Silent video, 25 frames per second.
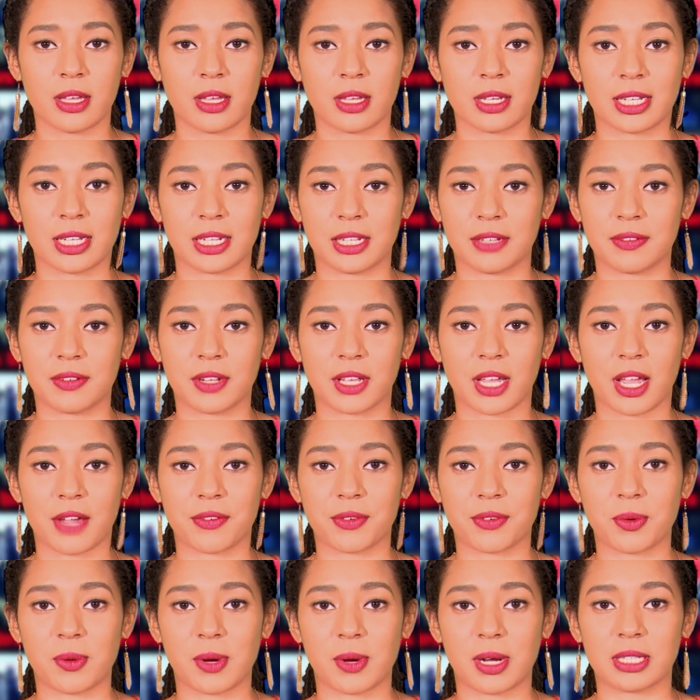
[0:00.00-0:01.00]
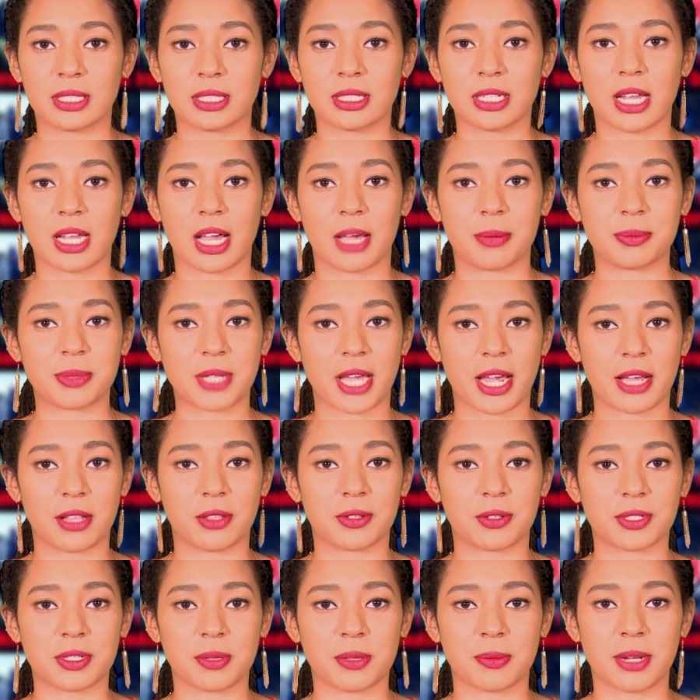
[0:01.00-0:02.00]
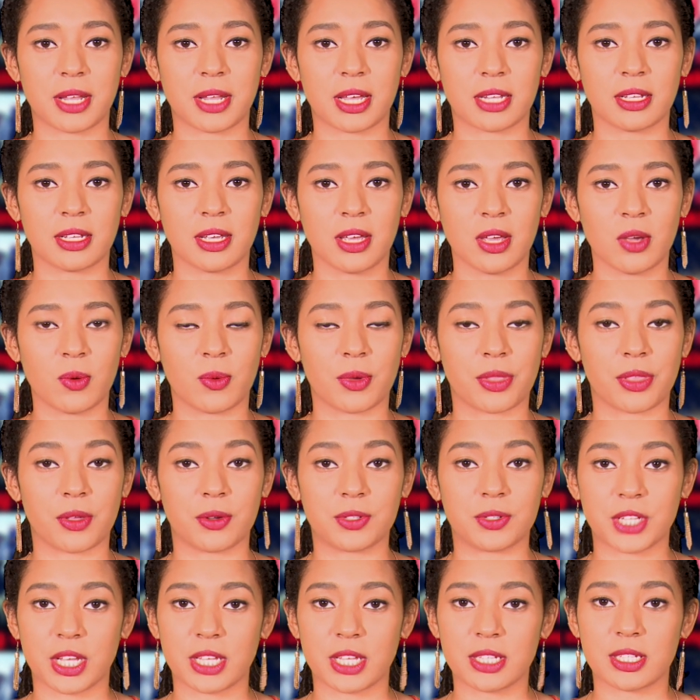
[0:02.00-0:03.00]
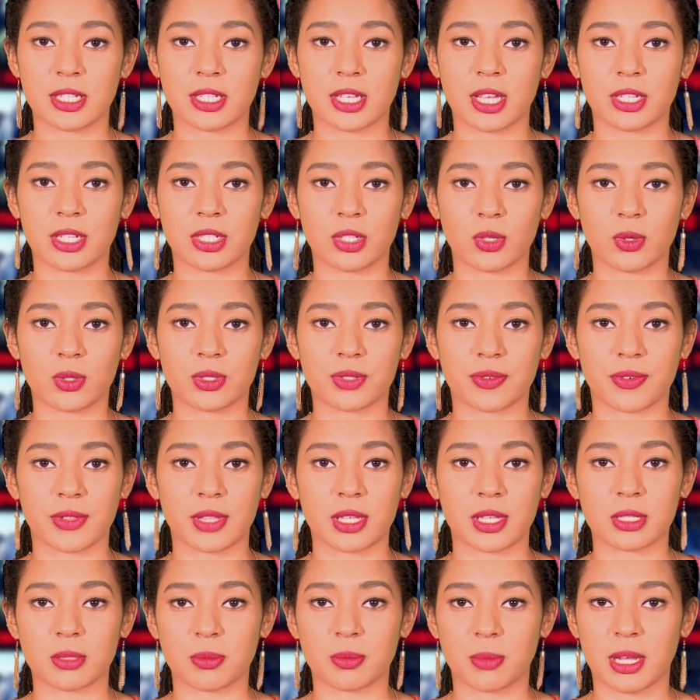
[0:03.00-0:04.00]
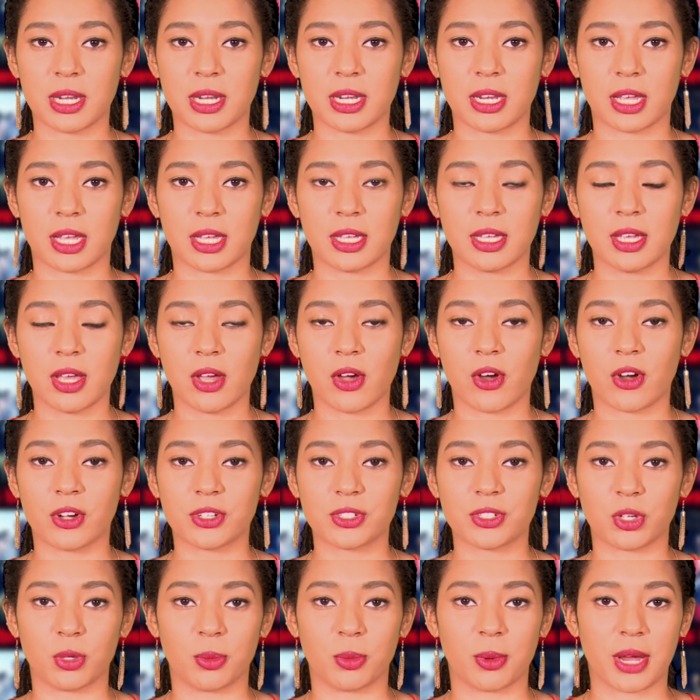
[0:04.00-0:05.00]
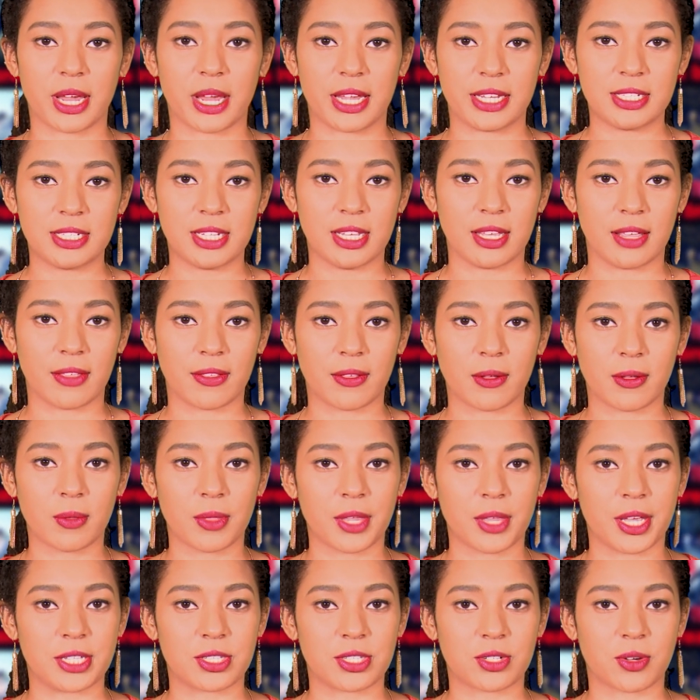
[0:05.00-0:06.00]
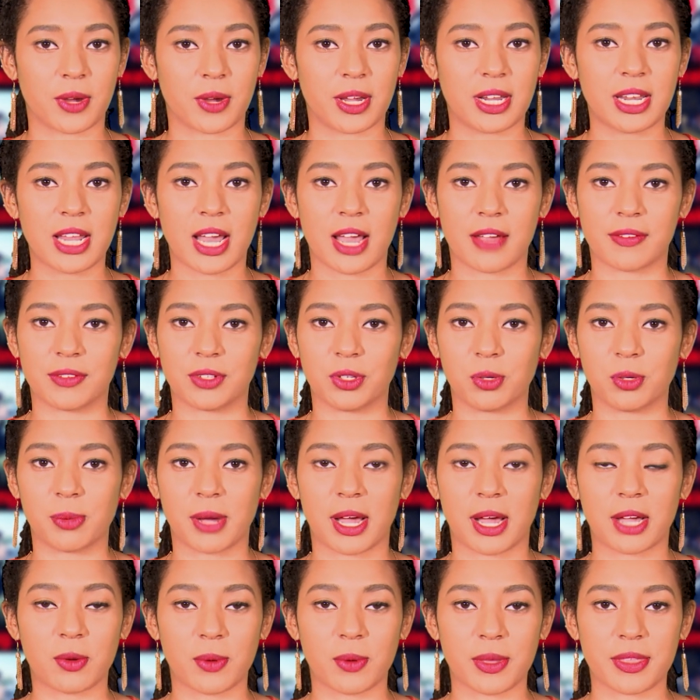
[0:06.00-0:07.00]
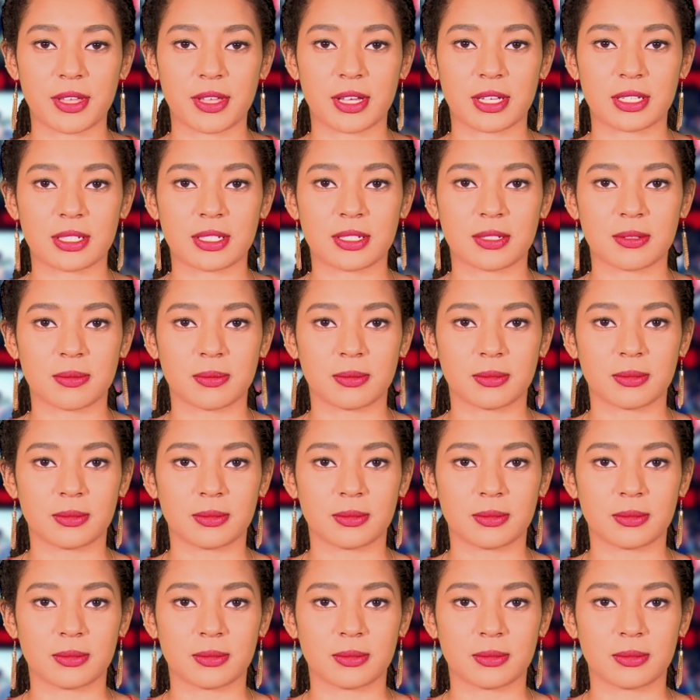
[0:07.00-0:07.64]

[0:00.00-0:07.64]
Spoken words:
Good evening, everyone. I'm Tyler Simonet with your Jcn News for this Monday, October 18th. It's great having you back with us.